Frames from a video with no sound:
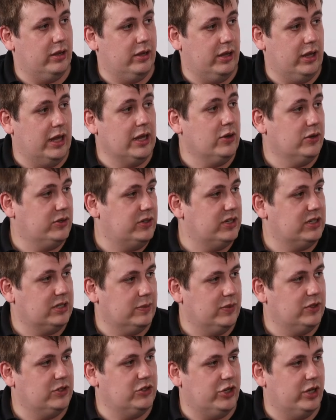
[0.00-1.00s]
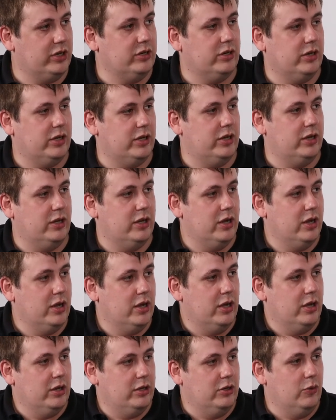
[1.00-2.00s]
ecosystem is generally
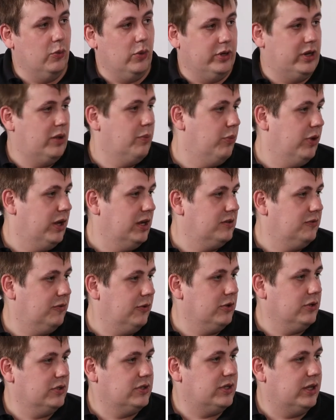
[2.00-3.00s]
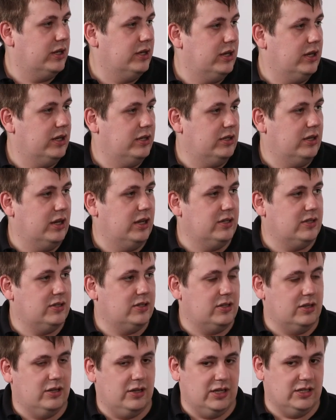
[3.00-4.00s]
the one that breaks first, and
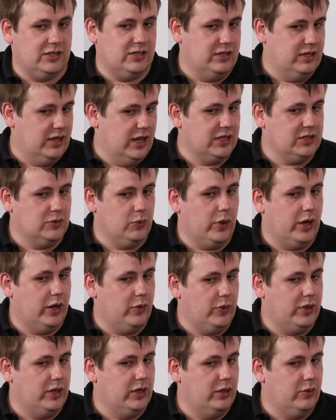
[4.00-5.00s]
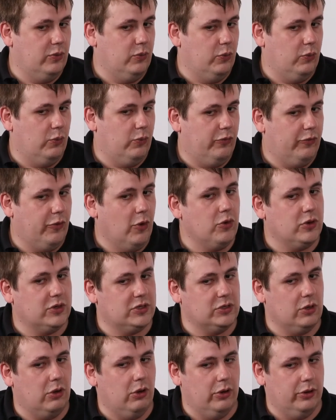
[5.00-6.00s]
that's why we
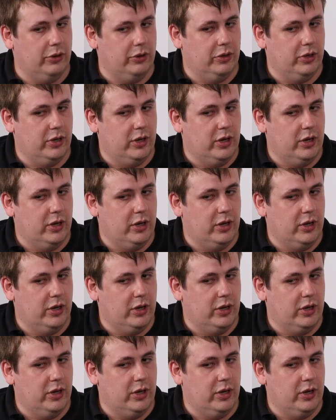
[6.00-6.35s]
focus on